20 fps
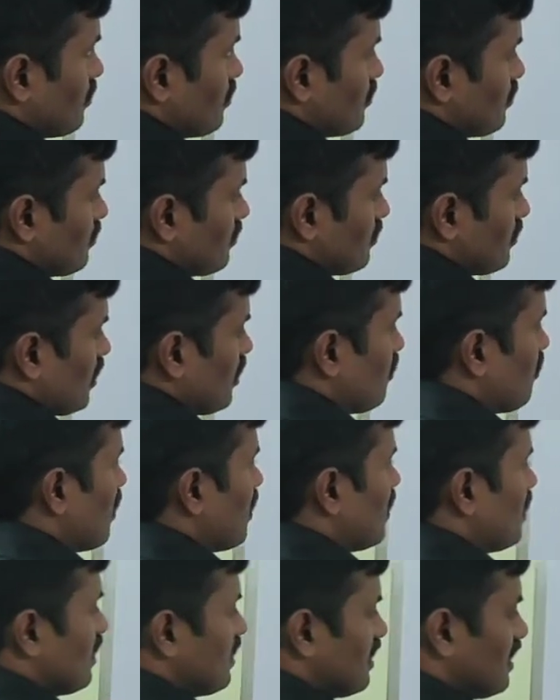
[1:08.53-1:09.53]
And what are the
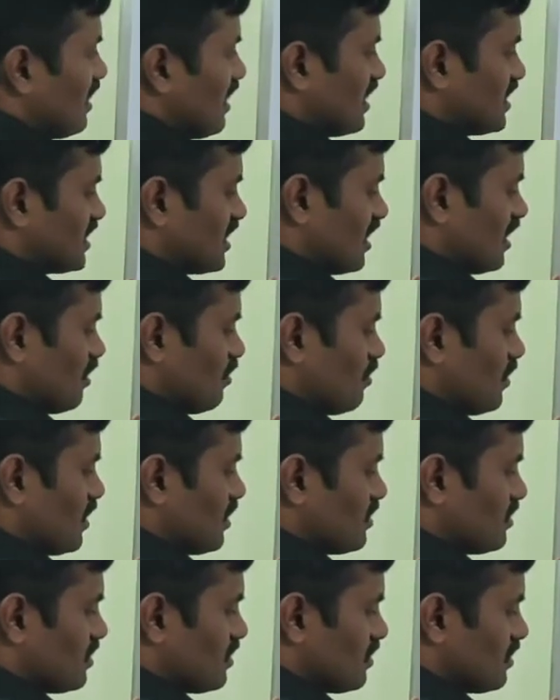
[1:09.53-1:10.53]
irrational numbers?
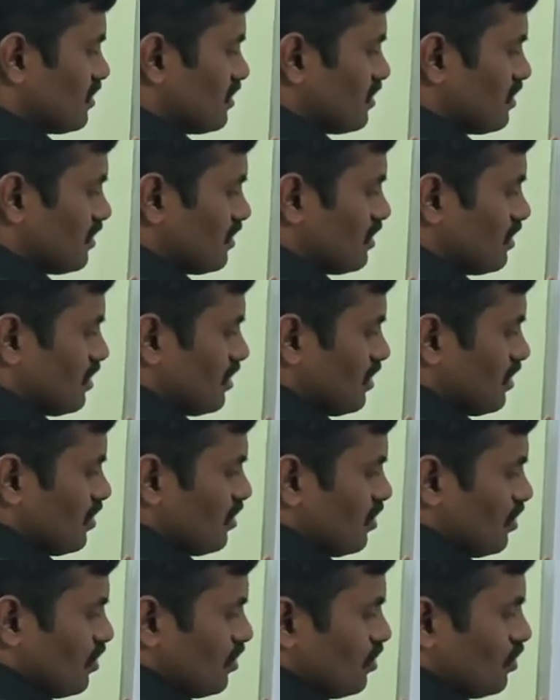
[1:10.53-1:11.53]

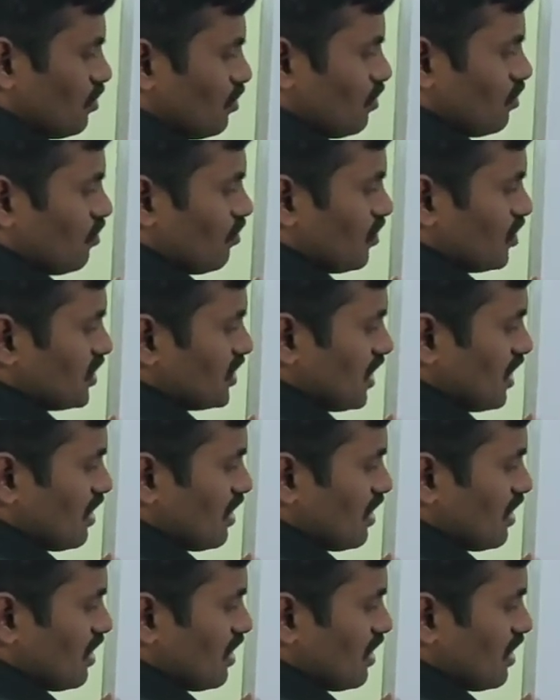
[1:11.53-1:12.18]
Which are